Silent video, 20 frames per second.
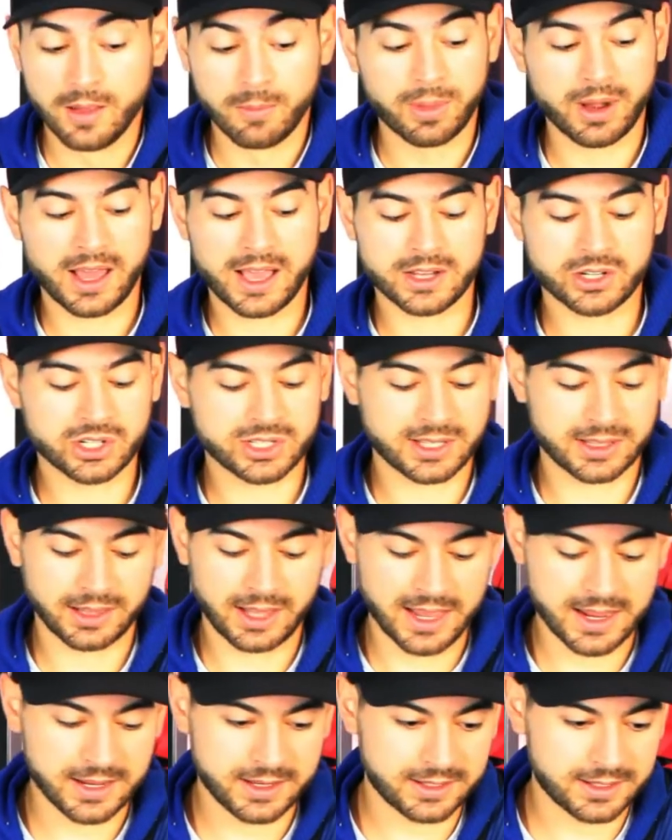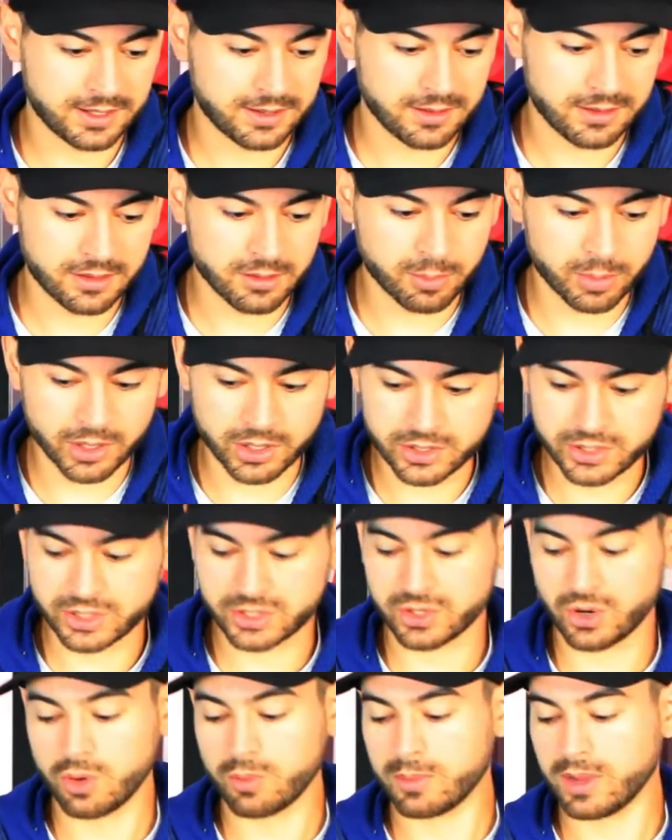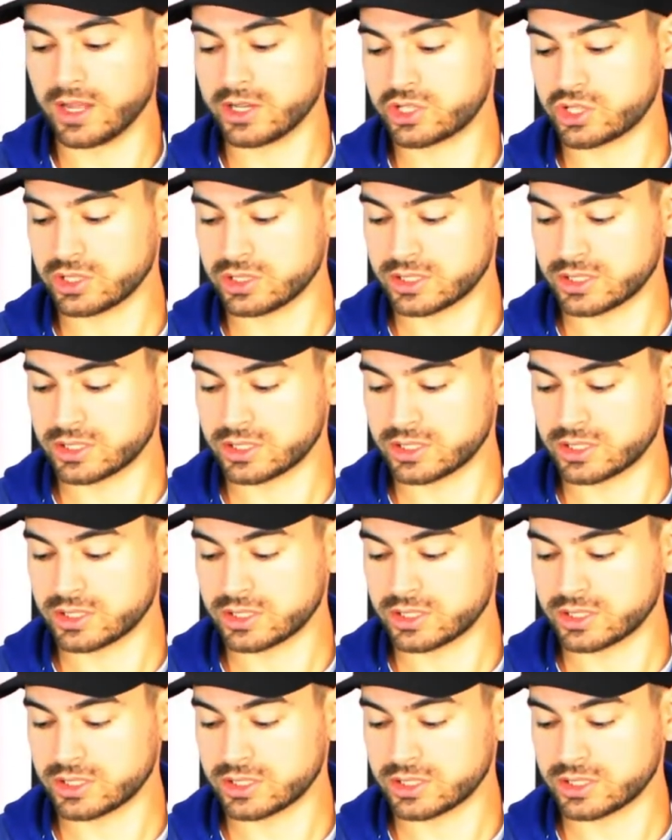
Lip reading: but I just liked the birds so much